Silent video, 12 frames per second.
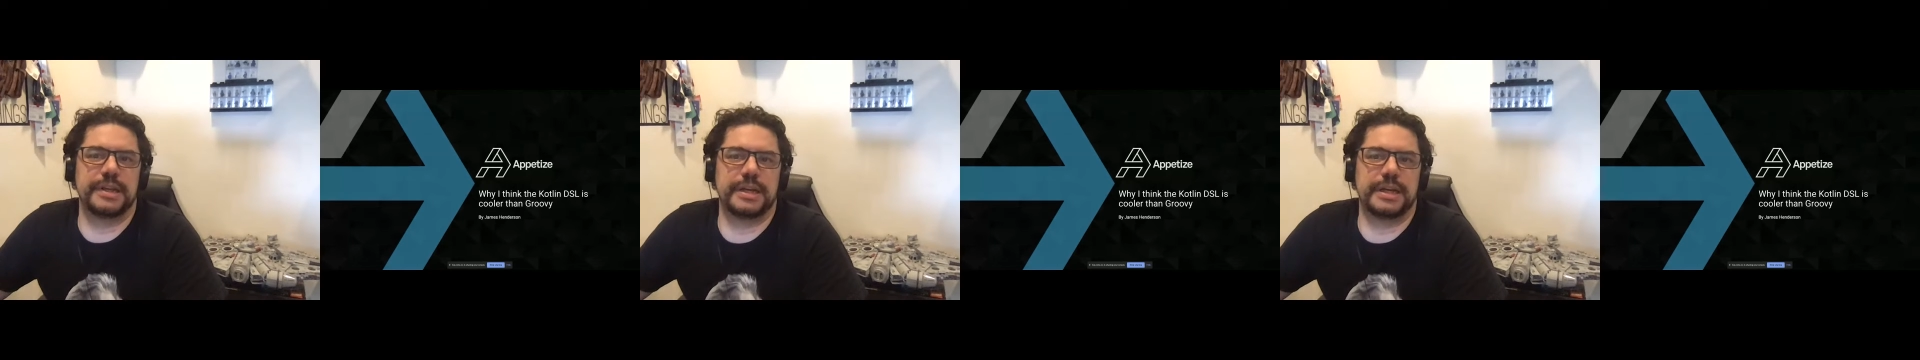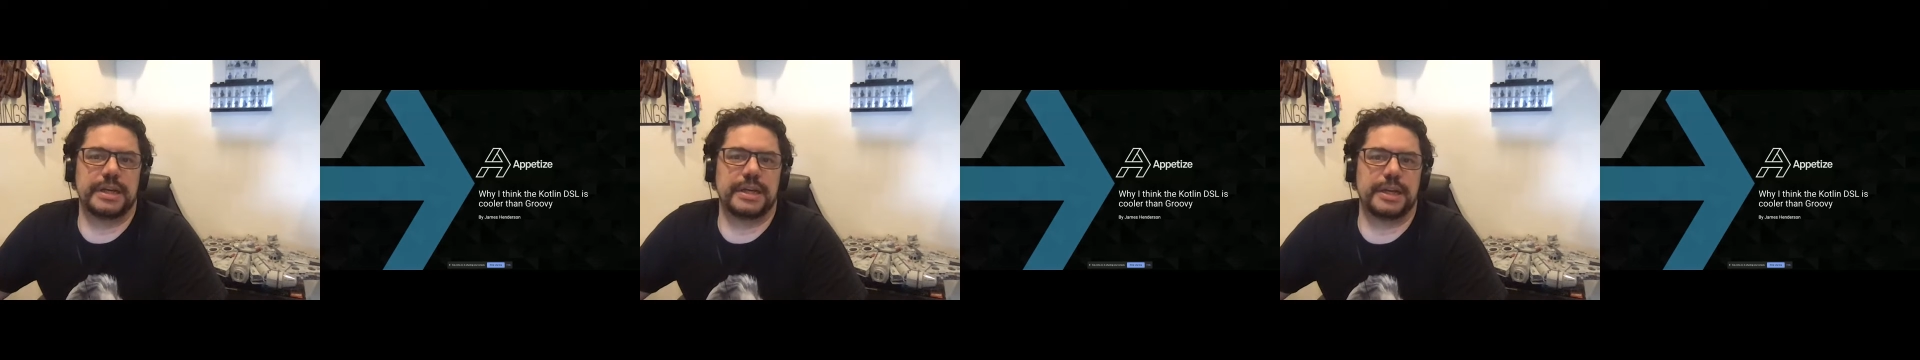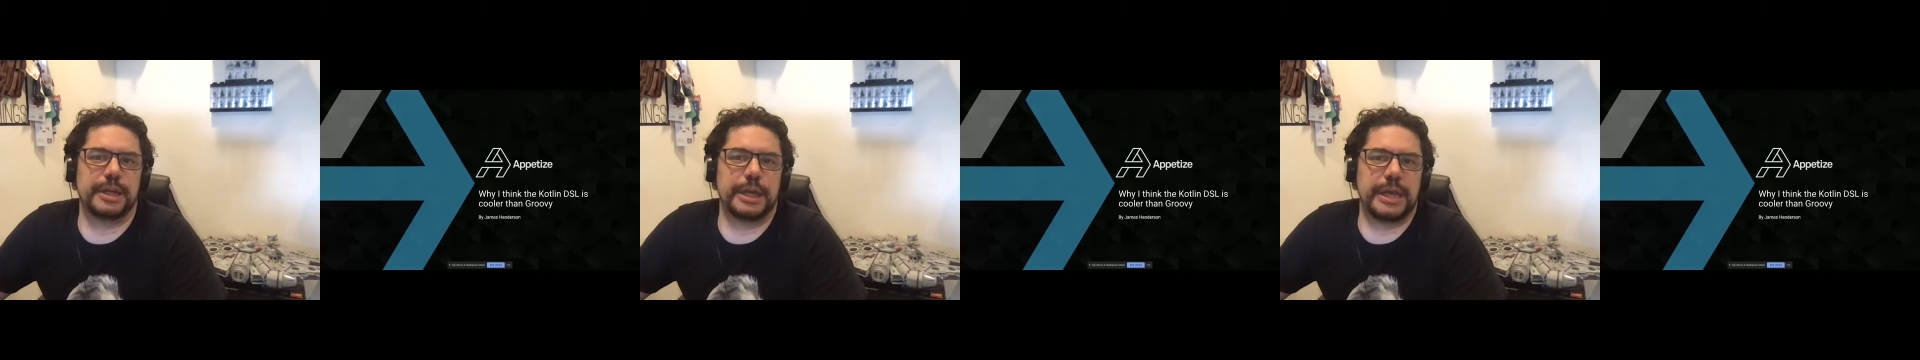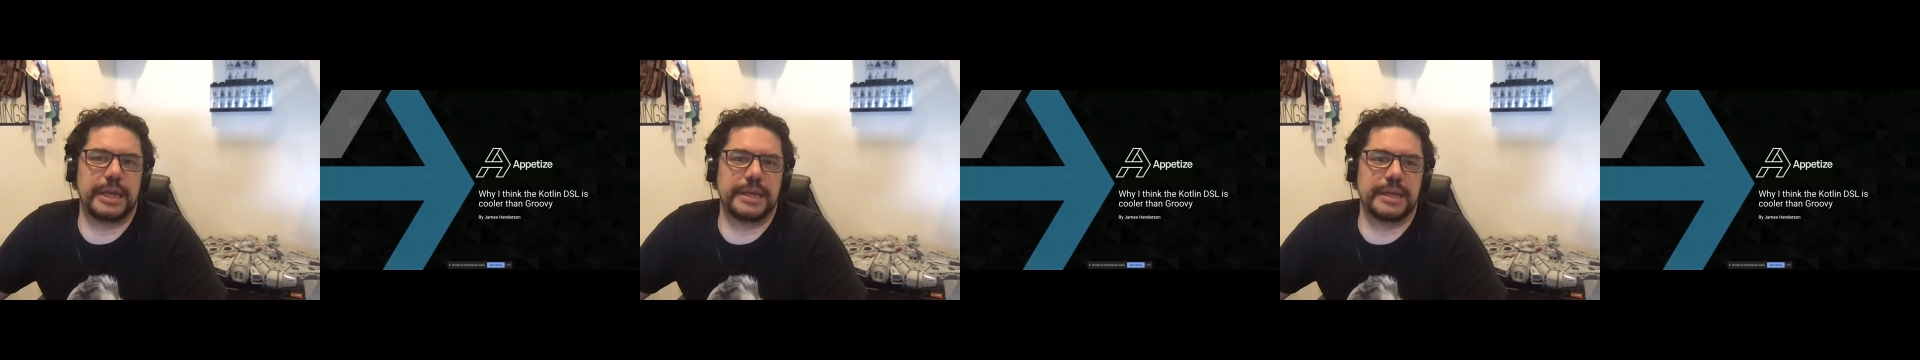
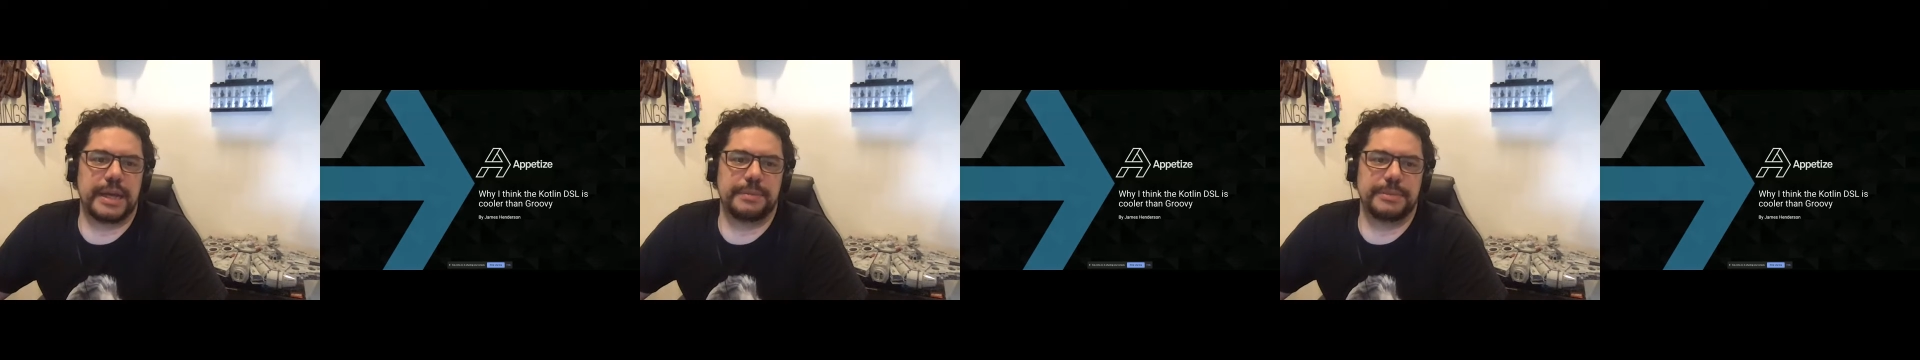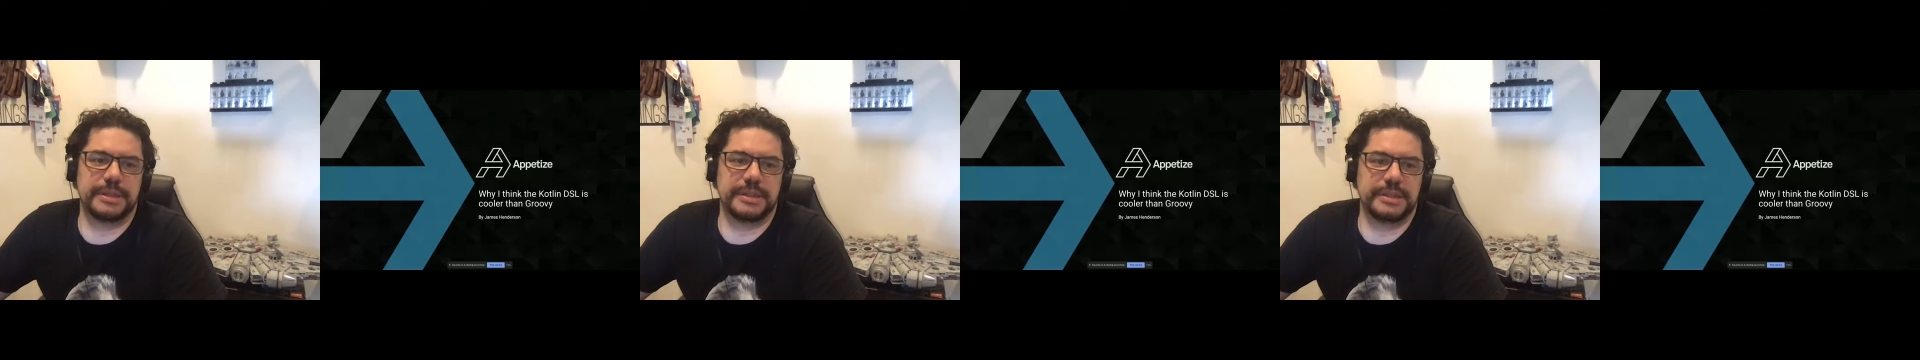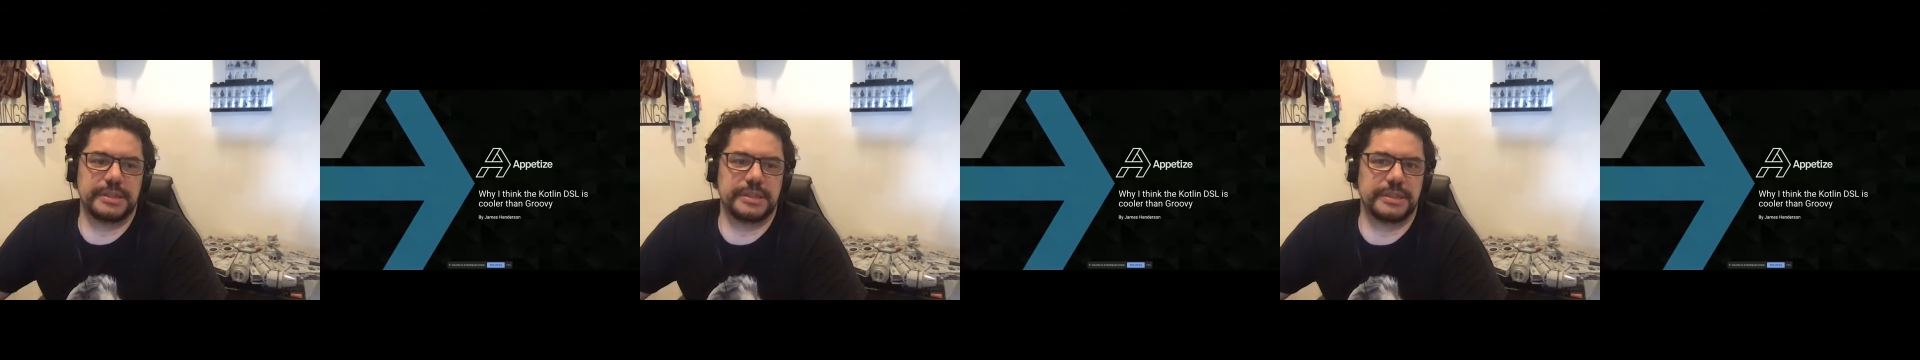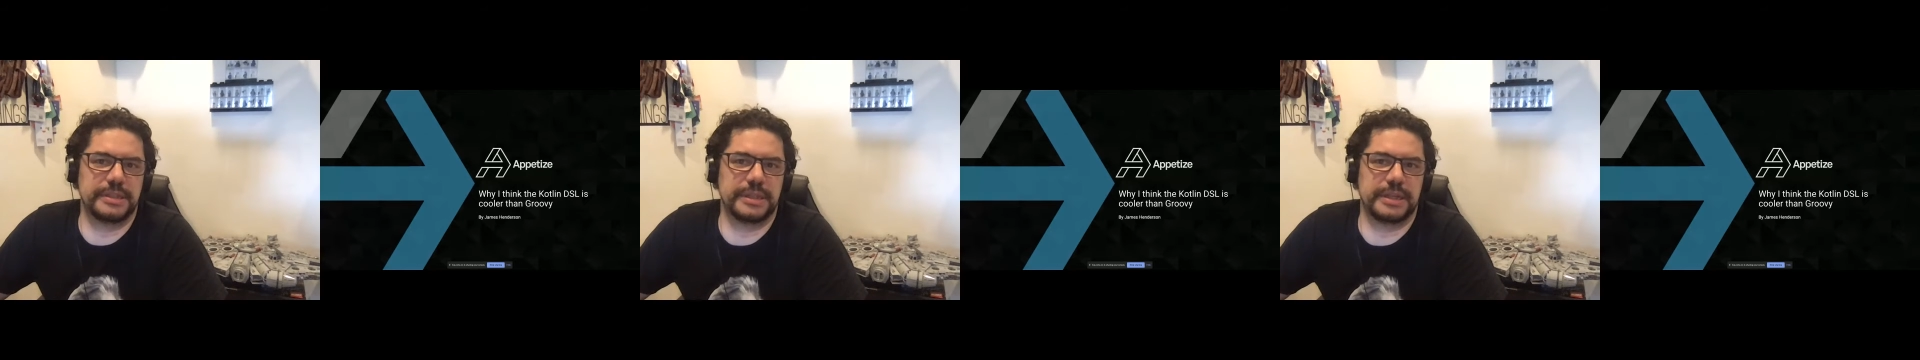And I'm a
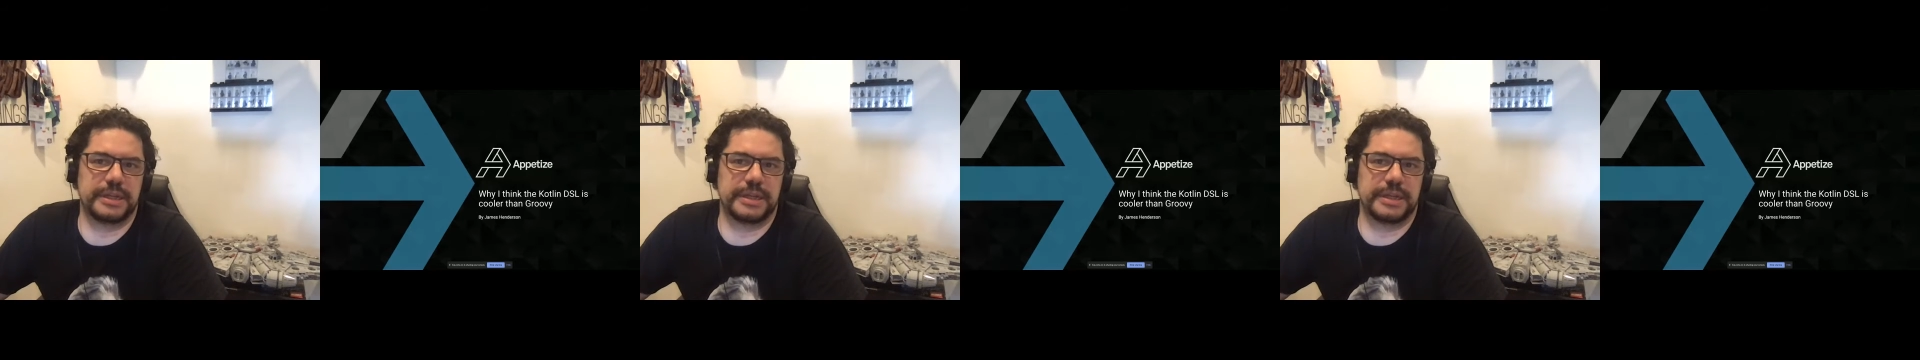lead